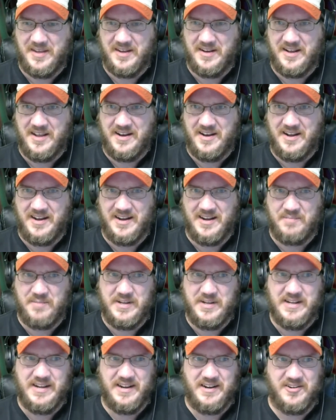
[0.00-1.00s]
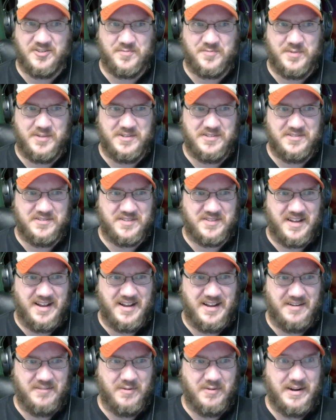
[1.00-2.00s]
an IP house, because
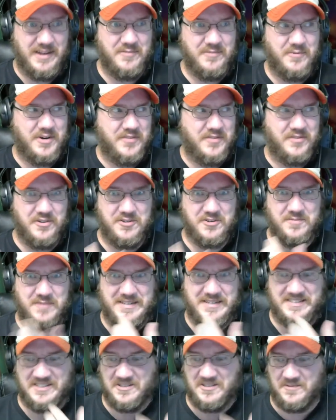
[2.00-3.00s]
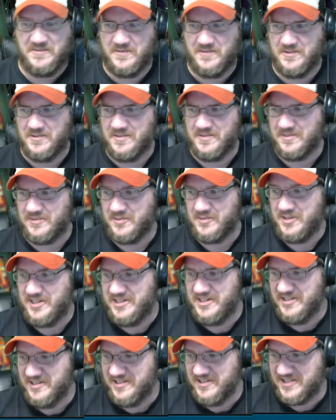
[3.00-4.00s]
I ran one of those myself for 3
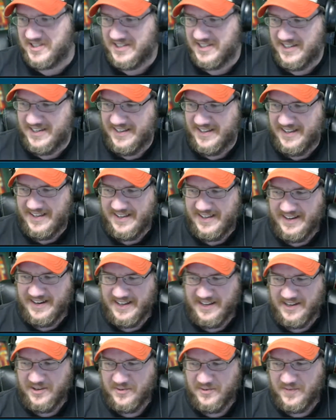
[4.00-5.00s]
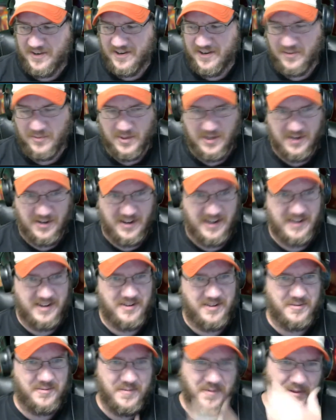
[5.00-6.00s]
years, and I know very well
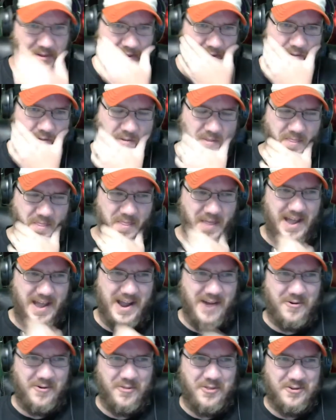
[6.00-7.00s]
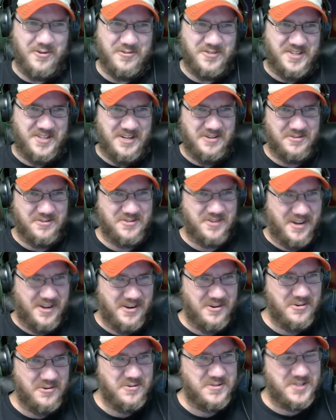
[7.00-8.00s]
how those deals
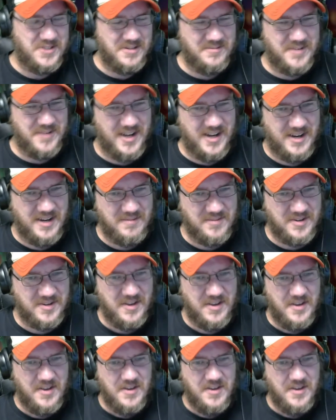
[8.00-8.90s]
go sometimes.